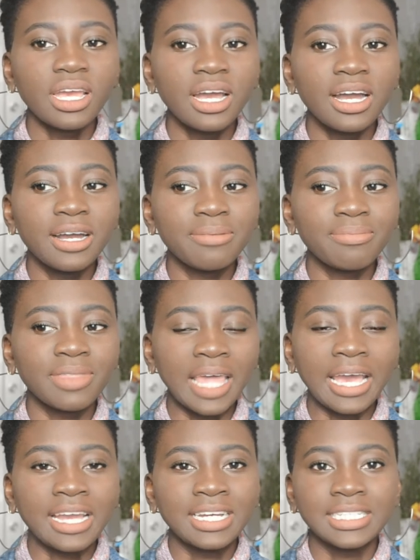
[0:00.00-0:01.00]

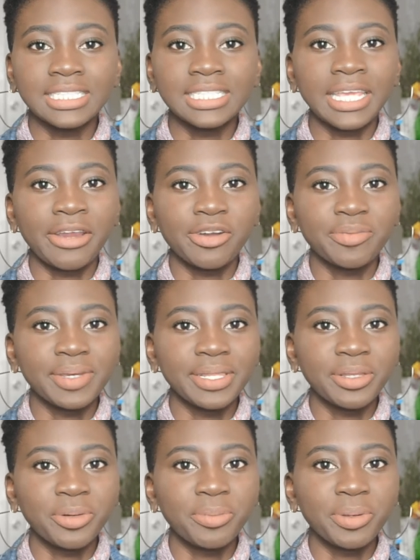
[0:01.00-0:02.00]
that kind of scared me a
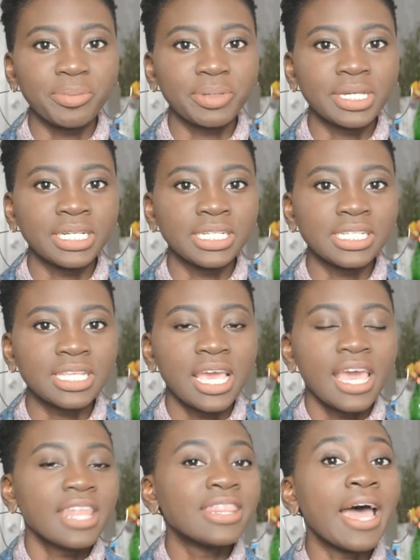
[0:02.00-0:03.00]
little bit, because
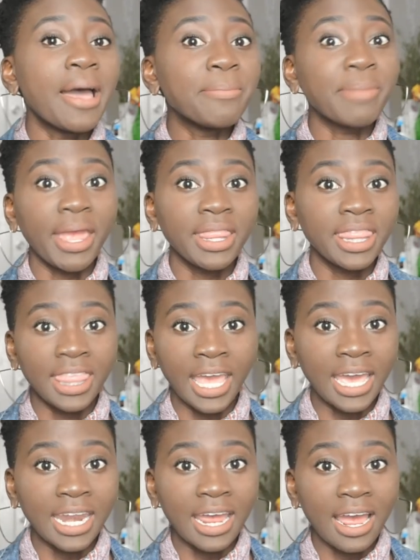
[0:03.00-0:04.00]
that meant
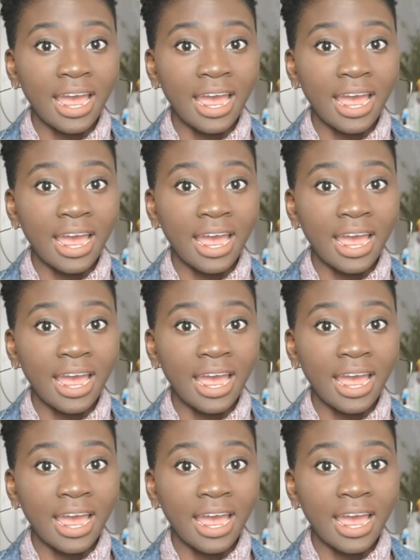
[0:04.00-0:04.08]
that